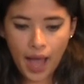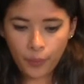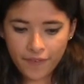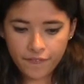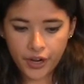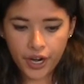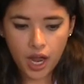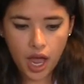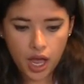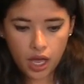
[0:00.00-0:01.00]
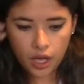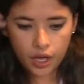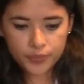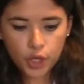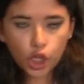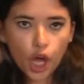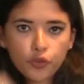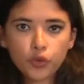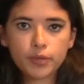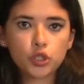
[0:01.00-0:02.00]
However, a
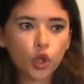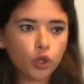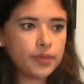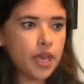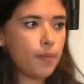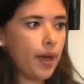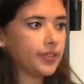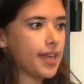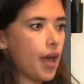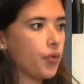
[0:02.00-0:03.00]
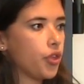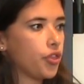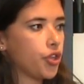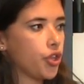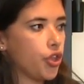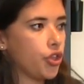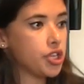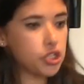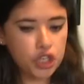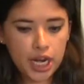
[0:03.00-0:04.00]
lot of women told me about how
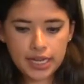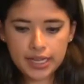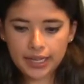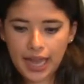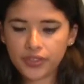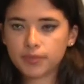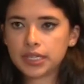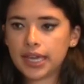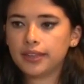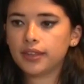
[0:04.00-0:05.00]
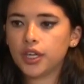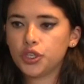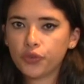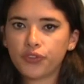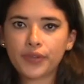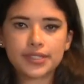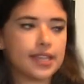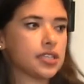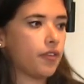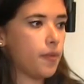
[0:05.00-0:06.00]
this training allowed them to gain a newfound
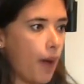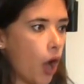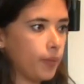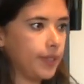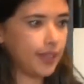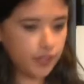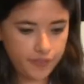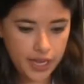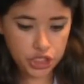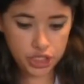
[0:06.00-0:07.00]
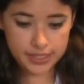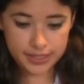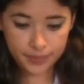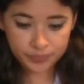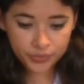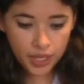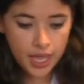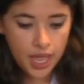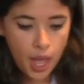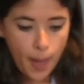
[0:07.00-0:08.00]
sense of empowerment and of agency.
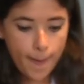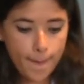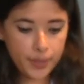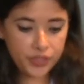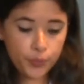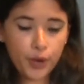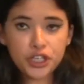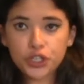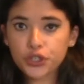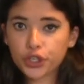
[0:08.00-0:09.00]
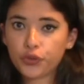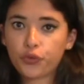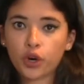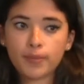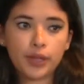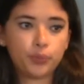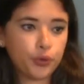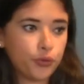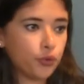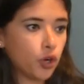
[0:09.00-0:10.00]
But the pressure to conform and
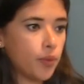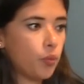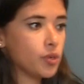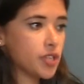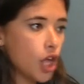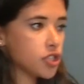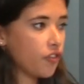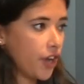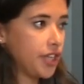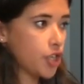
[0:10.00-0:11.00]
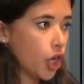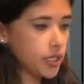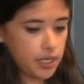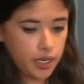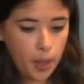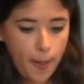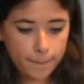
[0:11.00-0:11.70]
perform was also very toxic